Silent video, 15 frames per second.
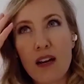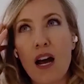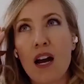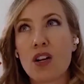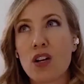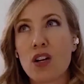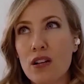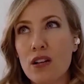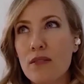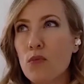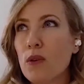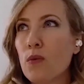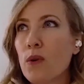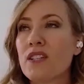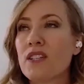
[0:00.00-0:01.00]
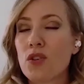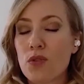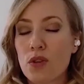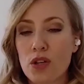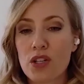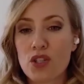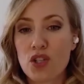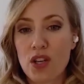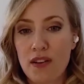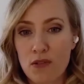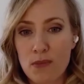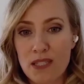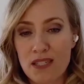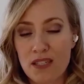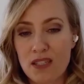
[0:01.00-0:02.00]
a uh, we wanted to encourage
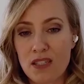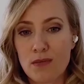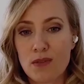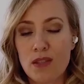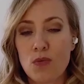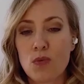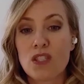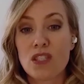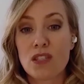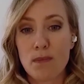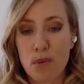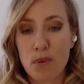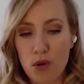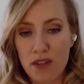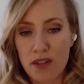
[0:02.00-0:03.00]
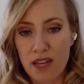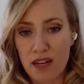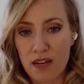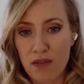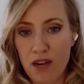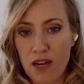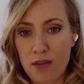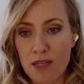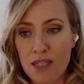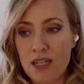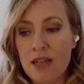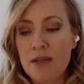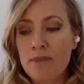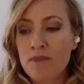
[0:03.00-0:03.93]
government systems that would support that environment.